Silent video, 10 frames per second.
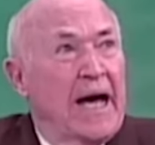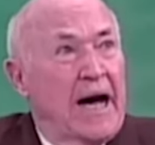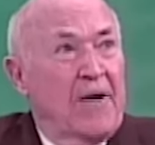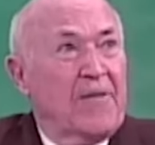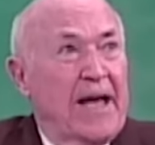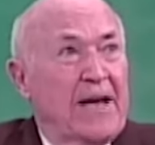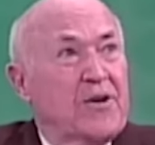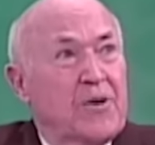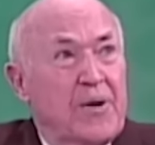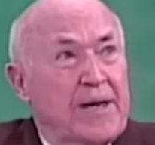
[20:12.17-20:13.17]
how
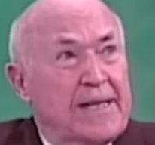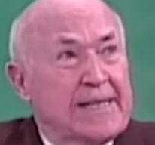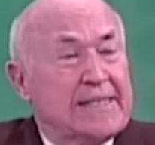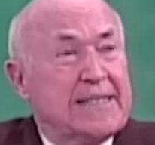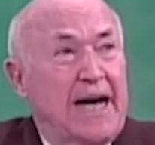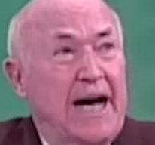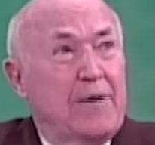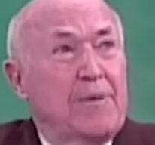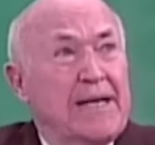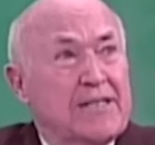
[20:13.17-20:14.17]
that during this
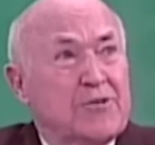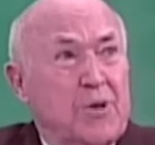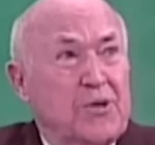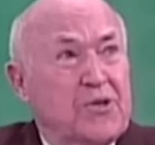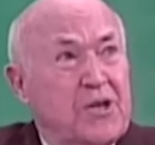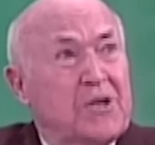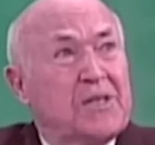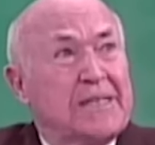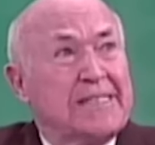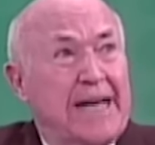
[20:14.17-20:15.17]
time Israel
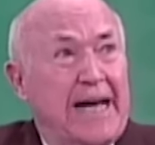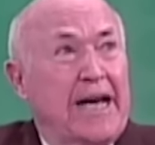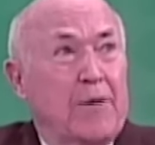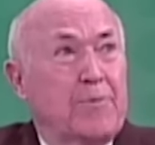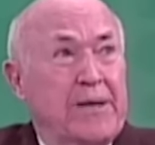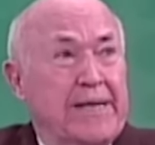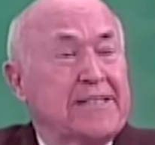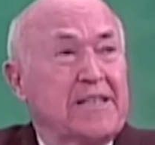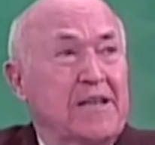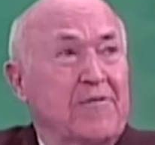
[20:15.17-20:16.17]
took the Sinai
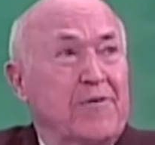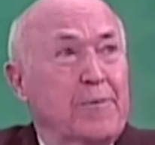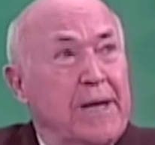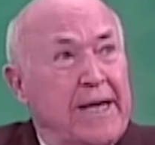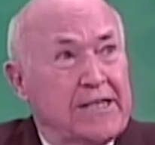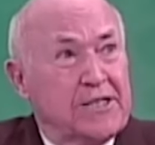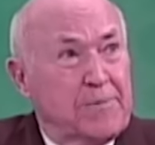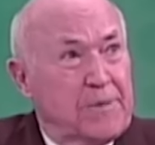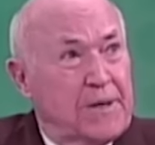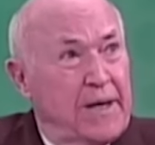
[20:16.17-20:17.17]
Peninsula from
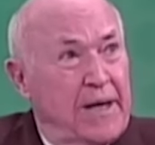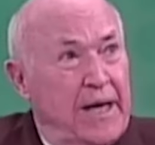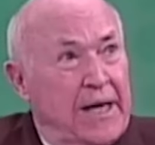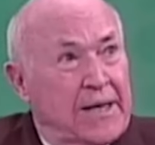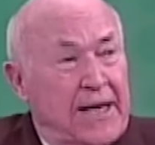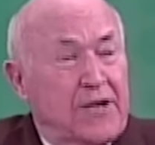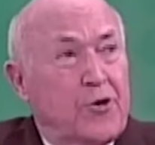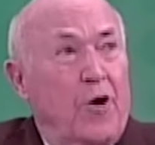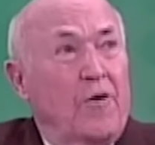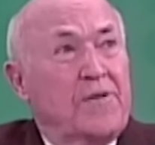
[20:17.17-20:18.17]
Egypt, they
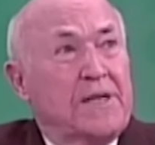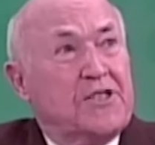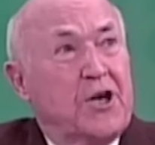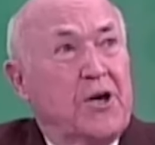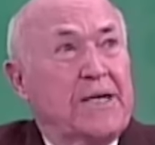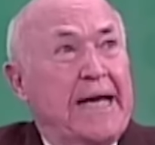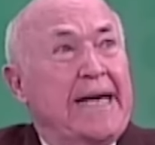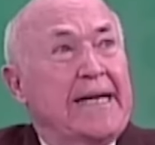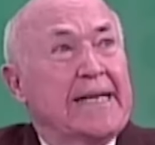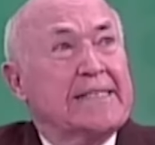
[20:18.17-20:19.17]
drove the
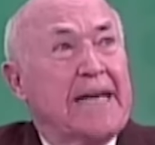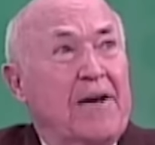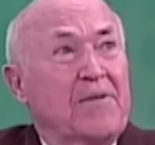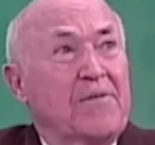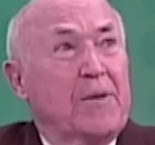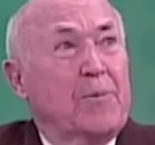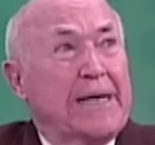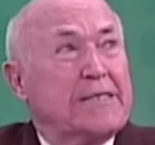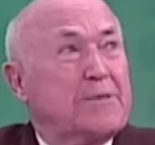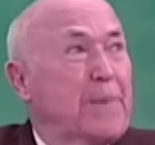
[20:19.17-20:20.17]
Jordanians out of the
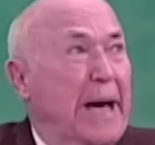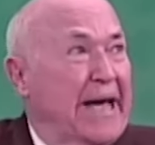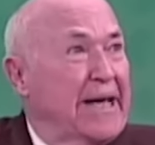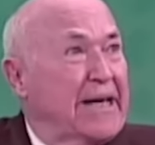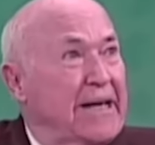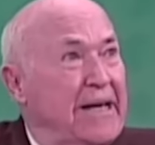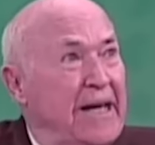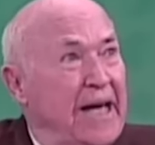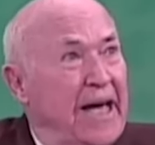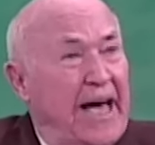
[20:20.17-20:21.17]
West Bank,
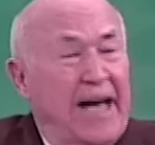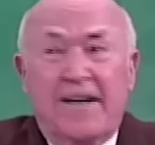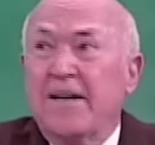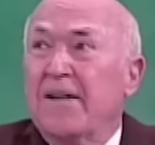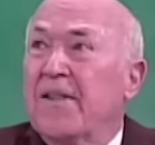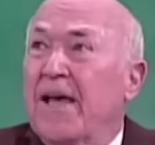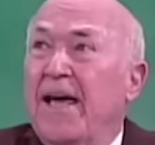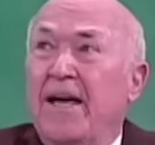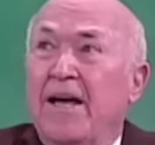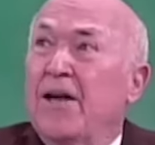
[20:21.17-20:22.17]
and
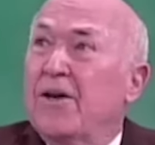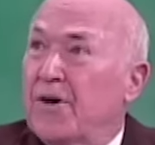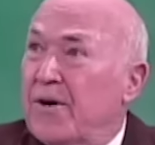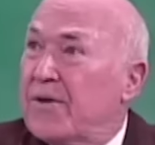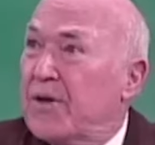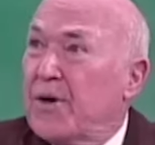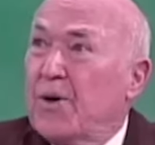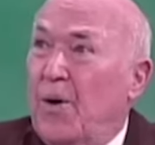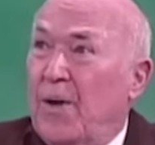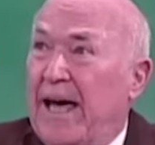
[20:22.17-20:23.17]
they took the
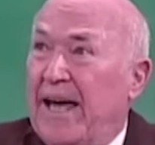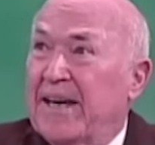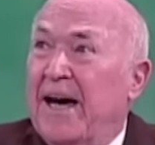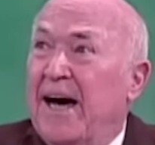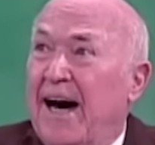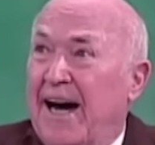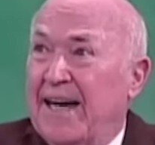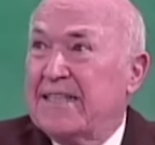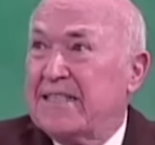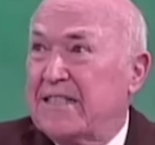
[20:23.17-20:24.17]
Golan
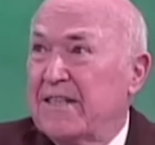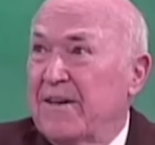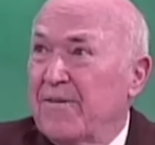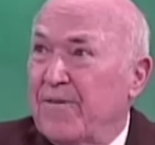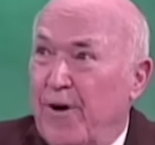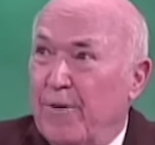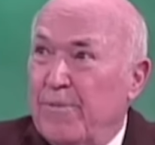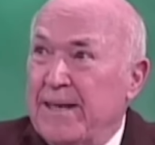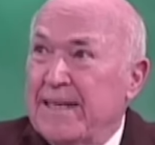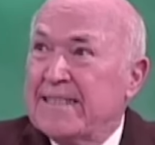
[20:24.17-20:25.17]
Heights
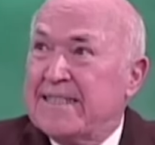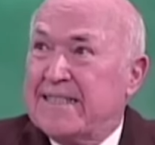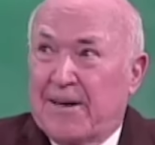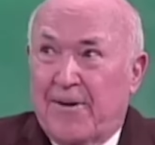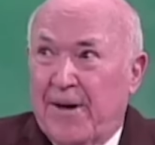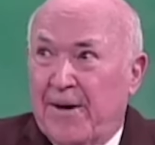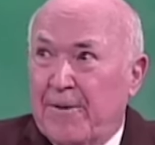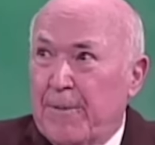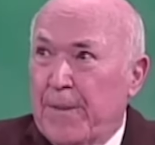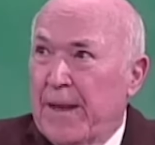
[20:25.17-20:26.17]
from Syria.